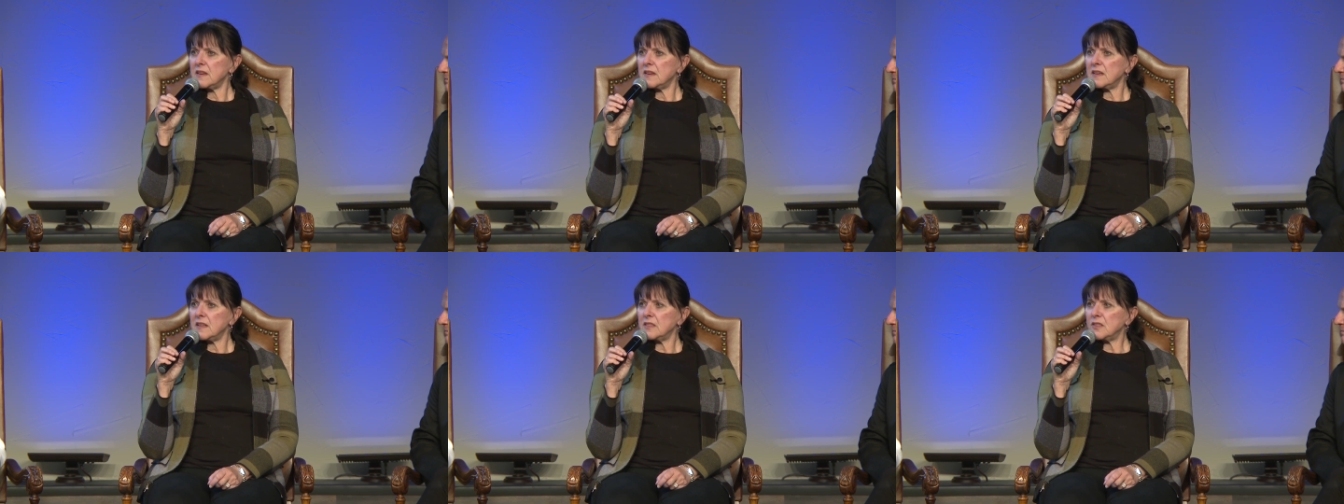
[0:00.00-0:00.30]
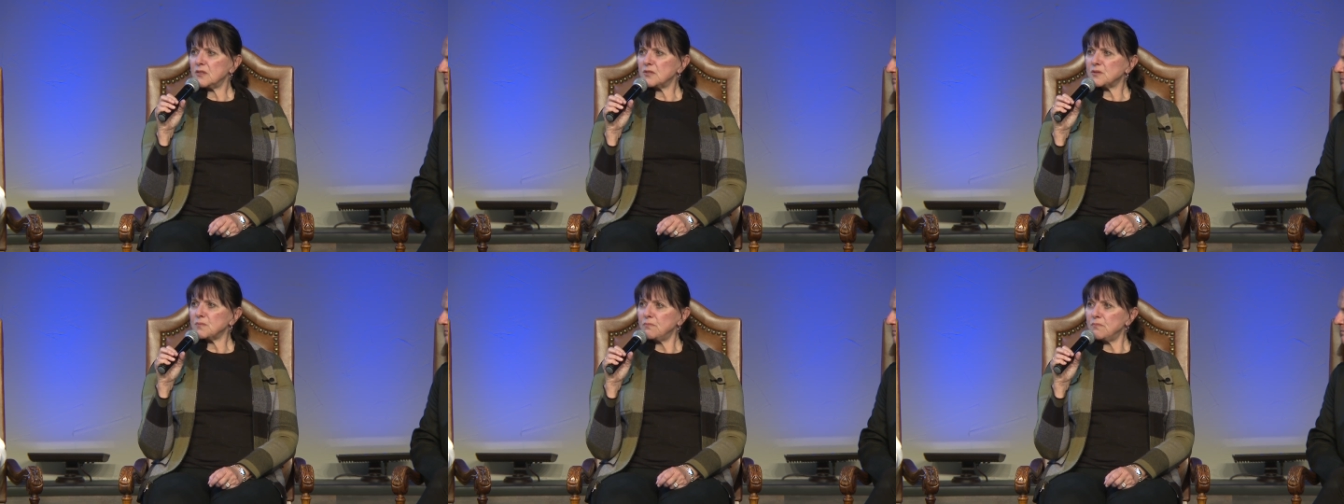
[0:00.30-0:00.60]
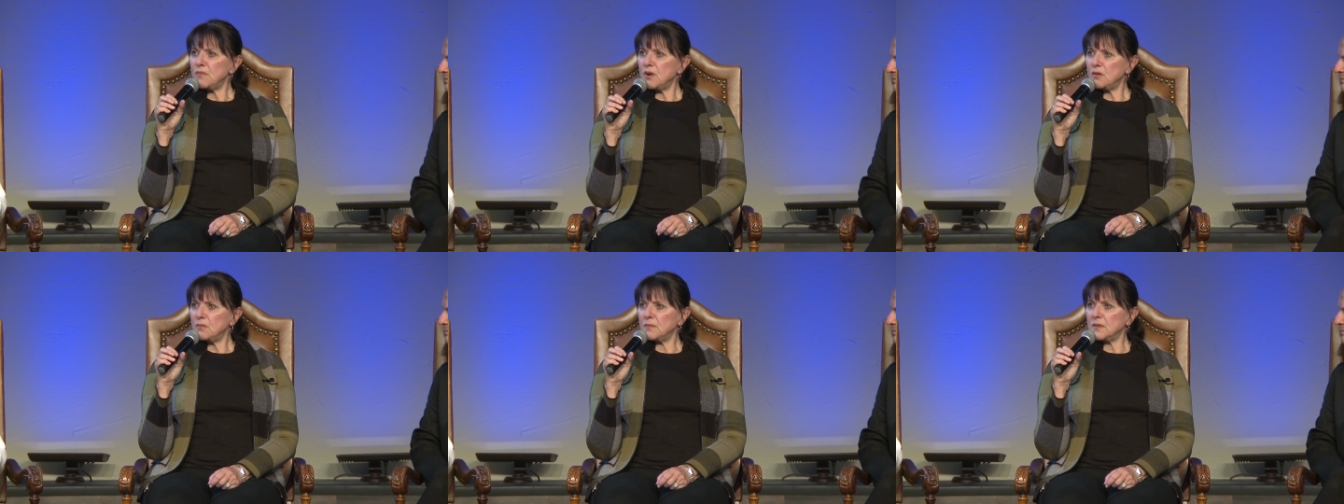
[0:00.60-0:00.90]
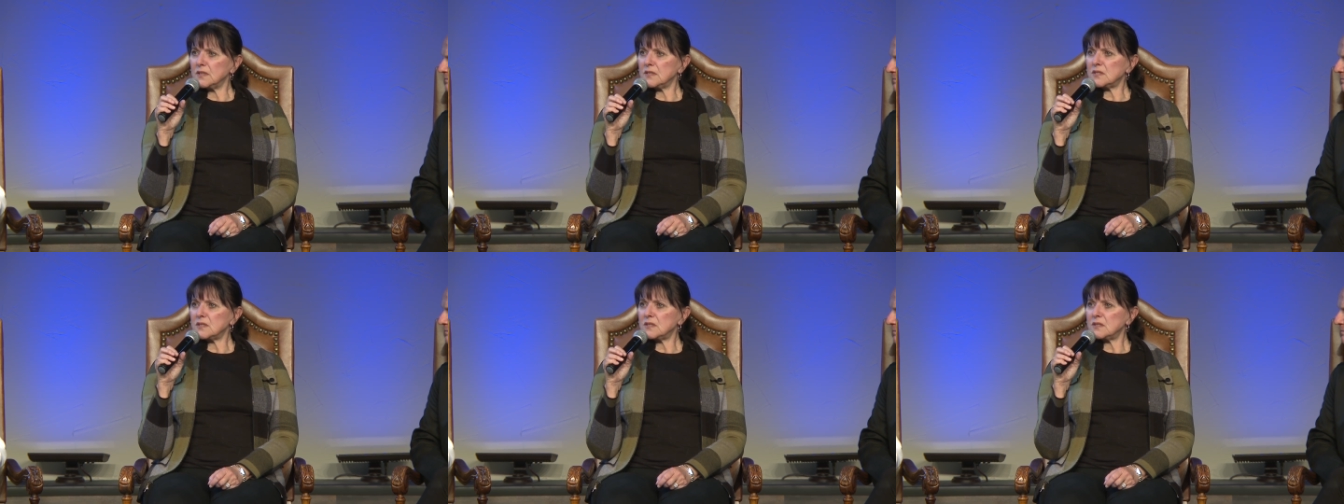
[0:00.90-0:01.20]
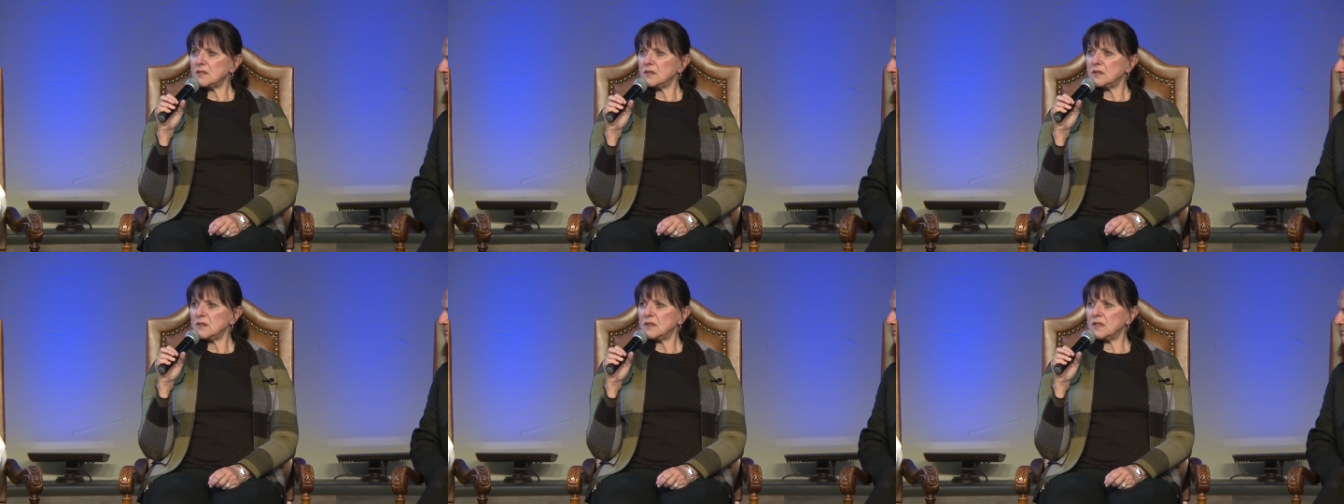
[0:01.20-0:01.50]
there's moments
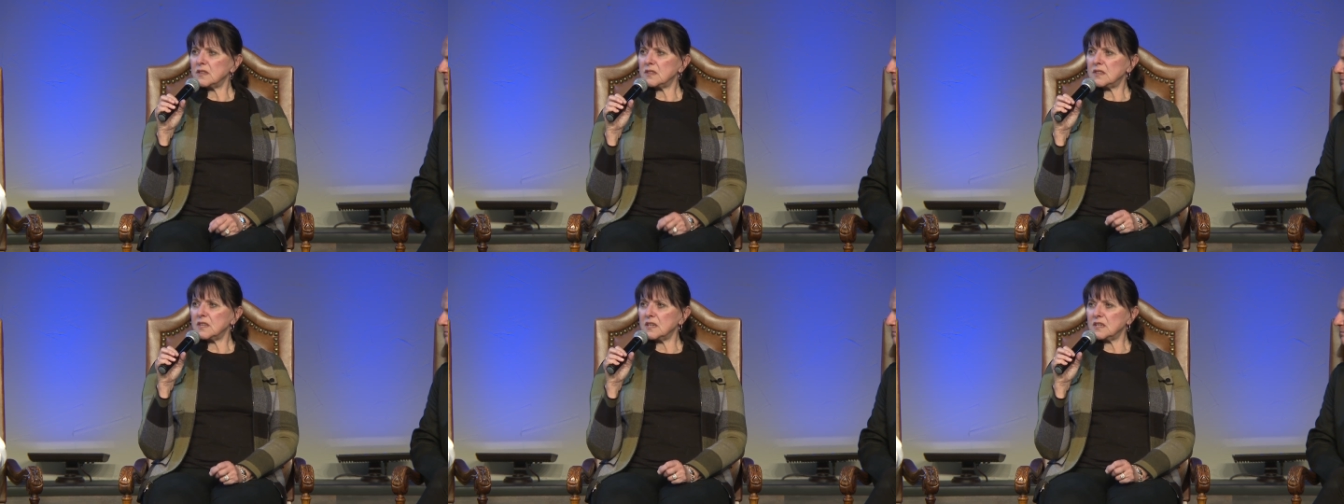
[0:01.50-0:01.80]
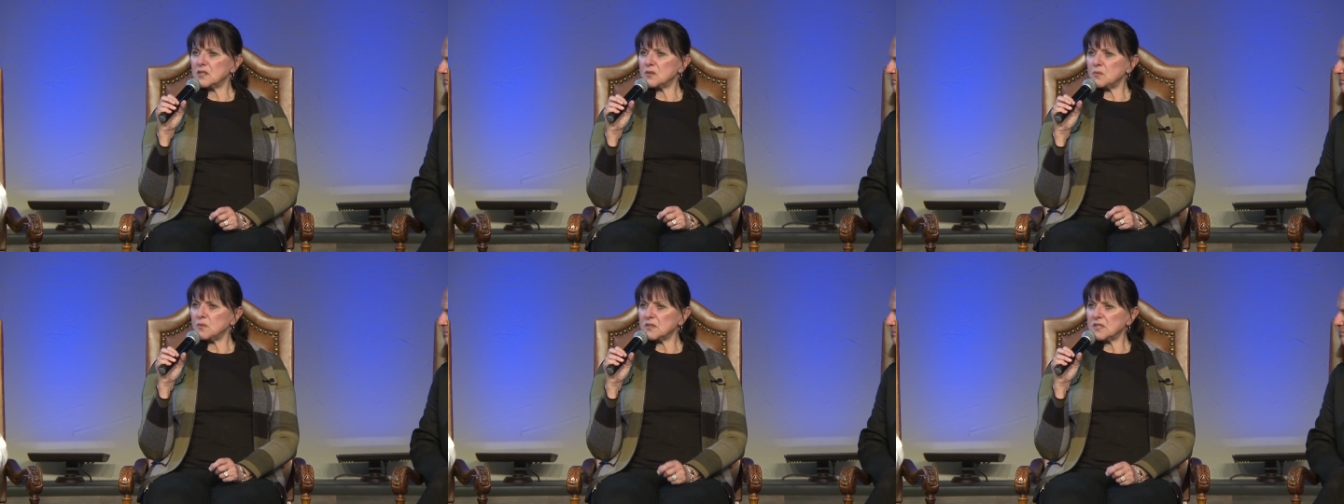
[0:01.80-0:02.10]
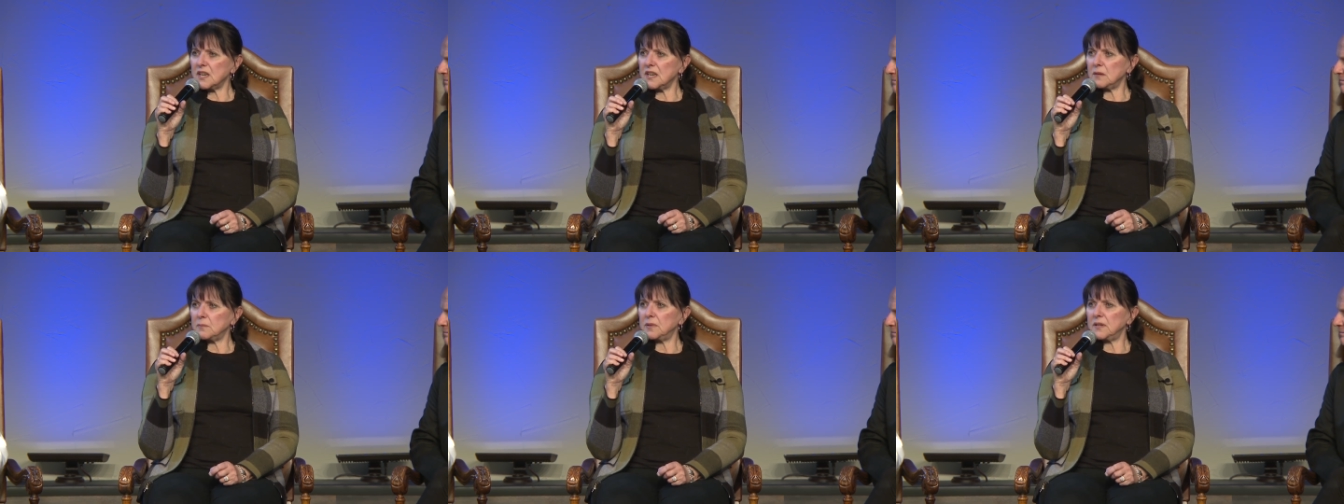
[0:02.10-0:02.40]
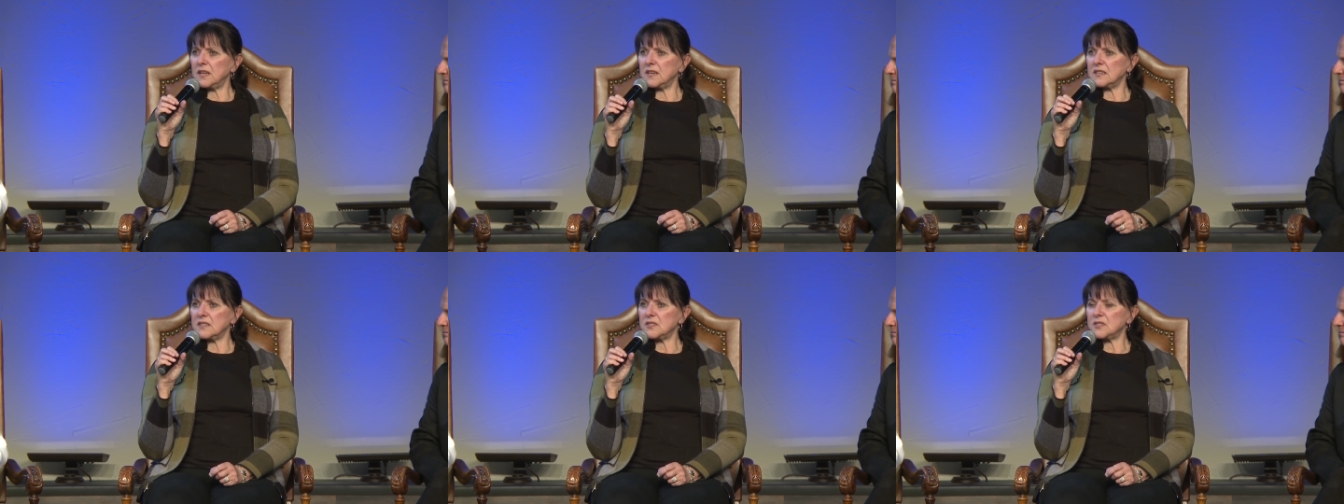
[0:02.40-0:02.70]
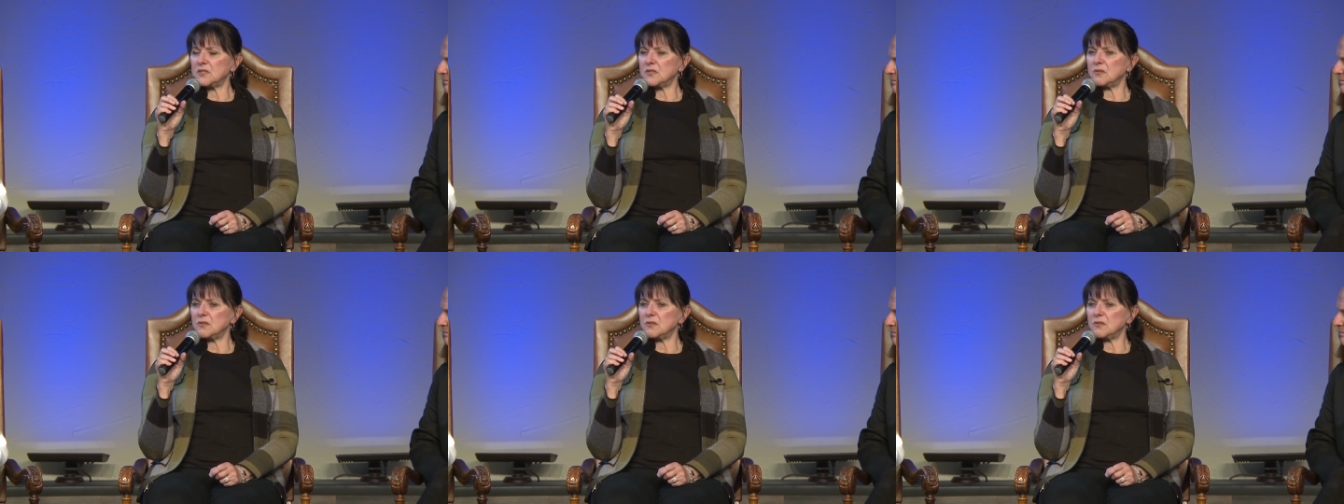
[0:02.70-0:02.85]
that things will take place,